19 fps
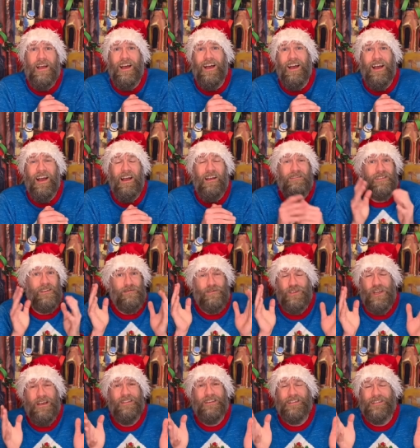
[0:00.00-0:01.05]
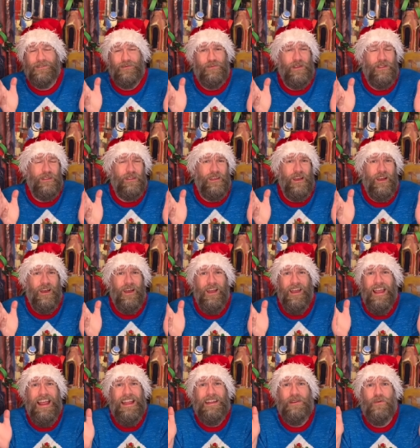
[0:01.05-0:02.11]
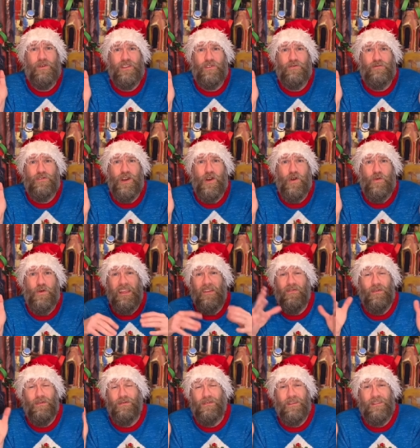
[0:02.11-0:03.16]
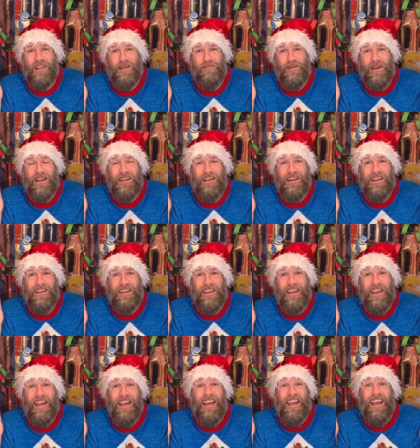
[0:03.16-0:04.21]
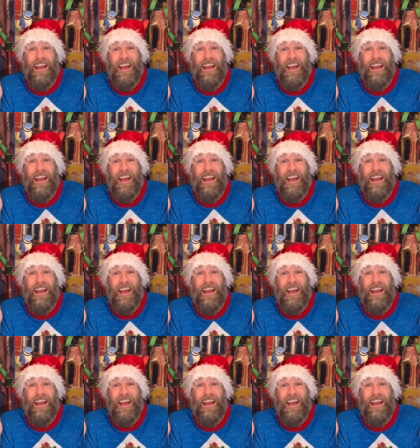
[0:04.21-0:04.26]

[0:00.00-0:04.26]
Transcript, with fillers: Uh, so share this with uh, anyone you know if you think they might like it.